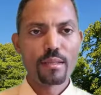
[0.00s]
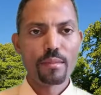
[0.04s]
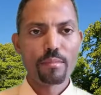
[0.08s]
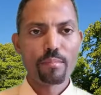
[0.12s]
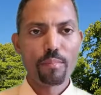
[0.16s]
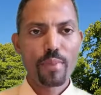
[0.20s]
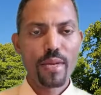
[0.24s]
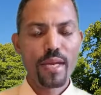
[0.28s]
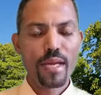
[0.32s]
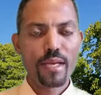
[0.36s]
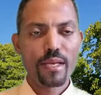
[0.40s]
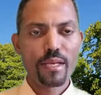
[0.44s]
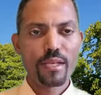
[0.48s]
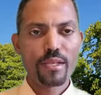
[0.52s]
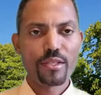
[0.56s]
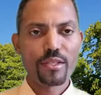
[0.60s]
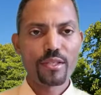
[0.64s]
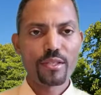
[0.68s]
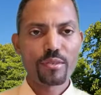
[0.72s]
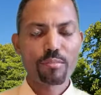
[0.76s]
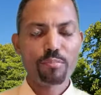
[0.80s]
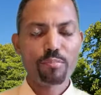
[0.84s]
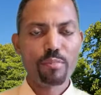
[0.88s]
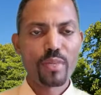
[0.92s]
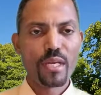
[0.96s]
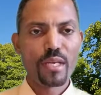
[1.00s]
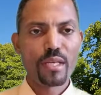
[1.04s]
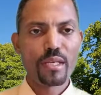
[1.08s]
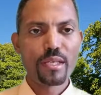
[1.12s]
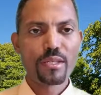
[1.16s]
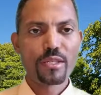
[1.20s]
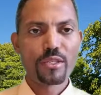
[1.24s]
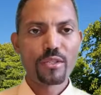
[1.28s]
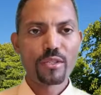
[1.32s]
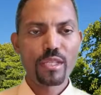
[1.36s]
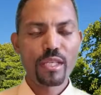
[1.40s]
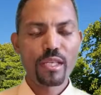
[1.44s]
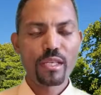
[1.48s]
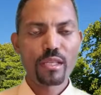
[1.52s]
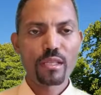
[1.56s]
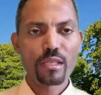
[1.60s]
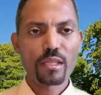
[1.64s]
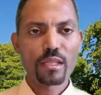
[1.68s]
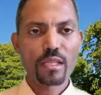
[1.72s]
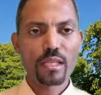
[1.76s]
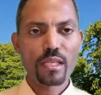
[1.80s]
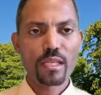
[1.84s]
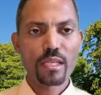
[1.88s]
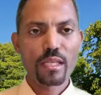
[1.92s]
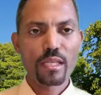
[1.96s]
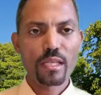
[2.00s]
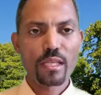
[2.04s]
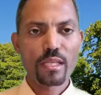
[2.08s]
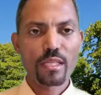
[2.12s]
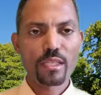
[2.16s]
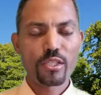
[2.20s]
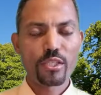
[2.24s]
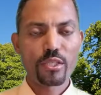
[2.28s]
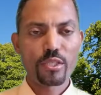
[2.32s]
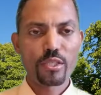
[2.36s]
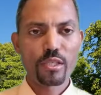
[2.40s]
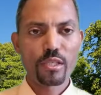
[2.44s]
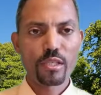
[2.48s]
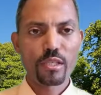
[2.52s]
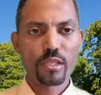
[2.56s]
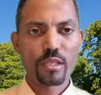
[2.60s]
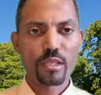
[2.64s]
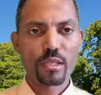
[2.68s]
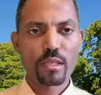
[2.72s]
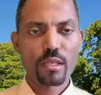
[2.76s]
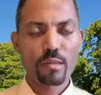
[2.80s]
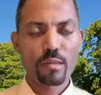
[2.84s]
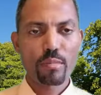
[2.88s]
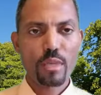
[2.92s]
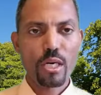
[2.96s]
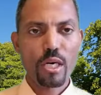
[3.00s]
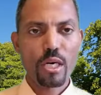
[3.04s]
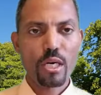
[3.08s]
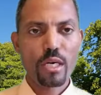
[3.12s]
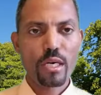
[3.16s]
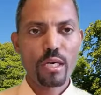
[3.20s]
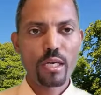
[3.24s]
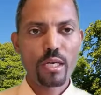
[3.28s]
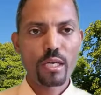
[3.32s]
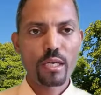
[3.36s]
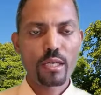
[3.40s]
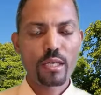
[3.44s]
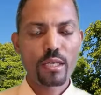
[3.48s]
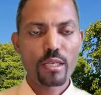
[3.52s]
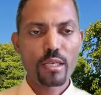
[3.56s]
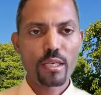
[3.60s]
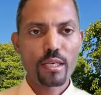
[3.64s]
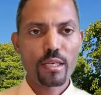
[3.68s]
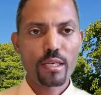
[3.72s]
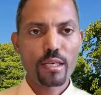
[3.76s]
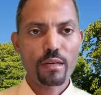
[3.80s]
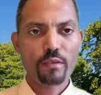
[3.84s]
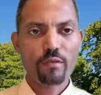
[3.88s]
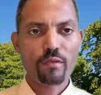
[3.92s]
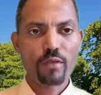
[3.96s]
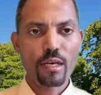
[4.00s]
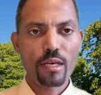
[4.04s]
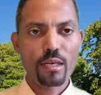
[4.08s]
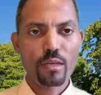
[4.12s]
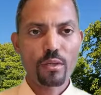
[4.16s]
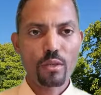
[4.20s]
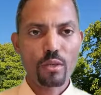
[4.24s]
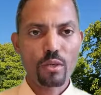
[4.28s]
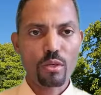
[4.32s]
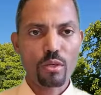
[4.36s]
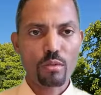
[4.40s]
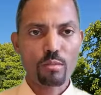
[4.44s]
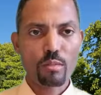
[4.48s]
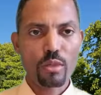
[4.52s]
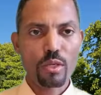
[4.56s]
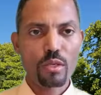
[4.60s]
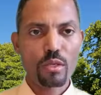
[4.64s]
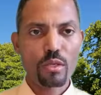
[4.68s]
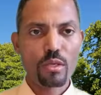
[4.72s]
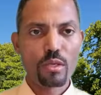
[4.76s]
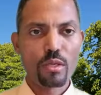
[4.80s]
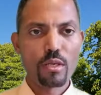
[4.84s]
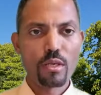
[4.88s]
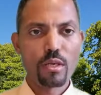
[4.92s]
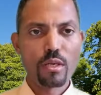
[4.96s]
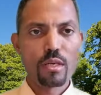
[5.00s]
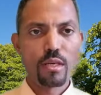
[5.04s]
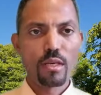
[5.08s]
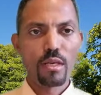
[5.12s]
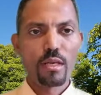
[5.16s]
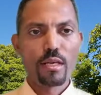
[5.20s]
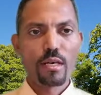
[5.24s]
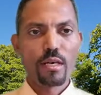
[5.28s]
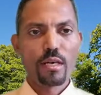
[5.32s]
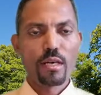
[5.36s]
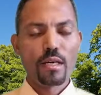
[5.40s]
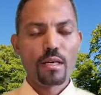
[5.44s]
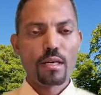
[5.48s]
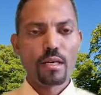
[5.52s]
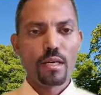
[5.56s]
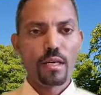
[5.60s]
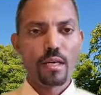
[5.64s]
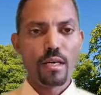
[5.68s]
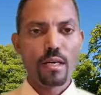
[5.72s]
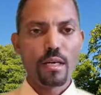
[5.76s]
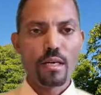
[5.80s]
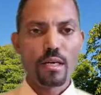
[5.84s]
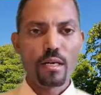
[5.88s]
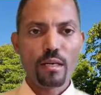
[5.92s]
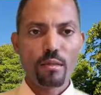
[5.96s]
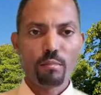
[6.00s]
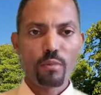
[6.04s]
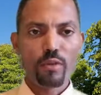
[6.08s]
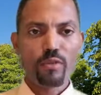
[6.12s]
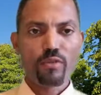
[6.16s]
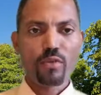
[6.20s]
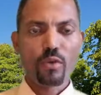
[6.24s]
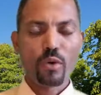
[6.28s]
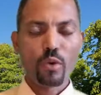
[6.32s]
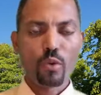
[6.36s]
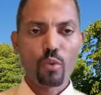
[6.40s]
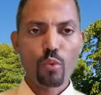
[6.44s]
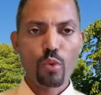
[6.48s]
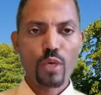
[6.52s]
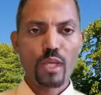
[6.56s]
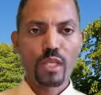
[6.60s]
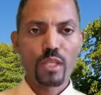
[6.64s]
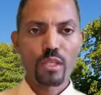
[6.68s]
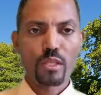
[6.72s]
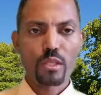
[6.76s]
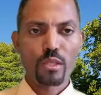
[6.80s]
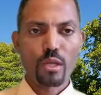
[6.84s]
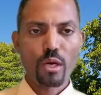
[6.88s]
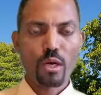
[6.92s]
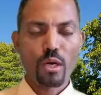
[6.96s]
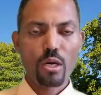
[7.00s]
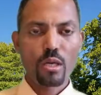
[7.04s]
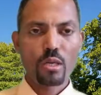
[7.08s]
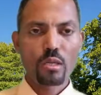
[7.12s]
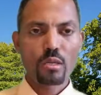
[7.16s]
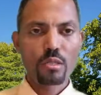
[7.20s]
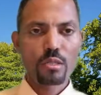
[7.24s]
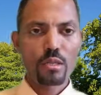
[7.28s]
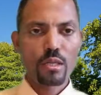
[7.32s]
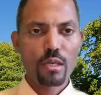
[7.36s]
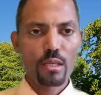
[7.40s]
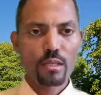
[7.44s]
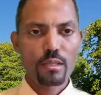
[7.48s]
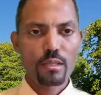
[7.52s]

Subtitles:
Peace be still English, Amharic, and Afan Oromo. Before we start our